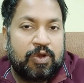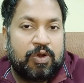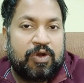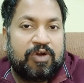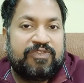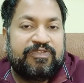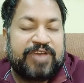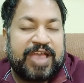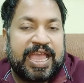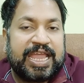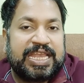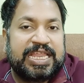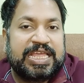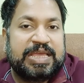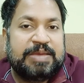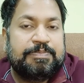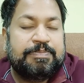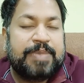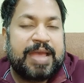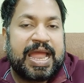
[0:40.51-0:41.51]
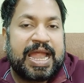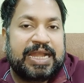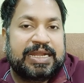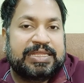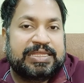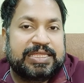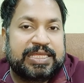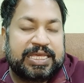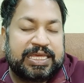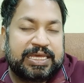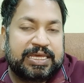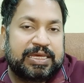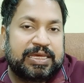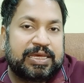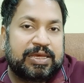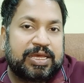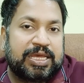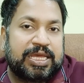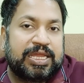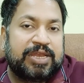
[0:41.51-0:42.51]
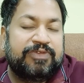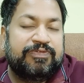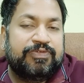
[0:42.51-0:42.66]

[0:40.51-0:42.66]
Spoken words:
of any bad thing in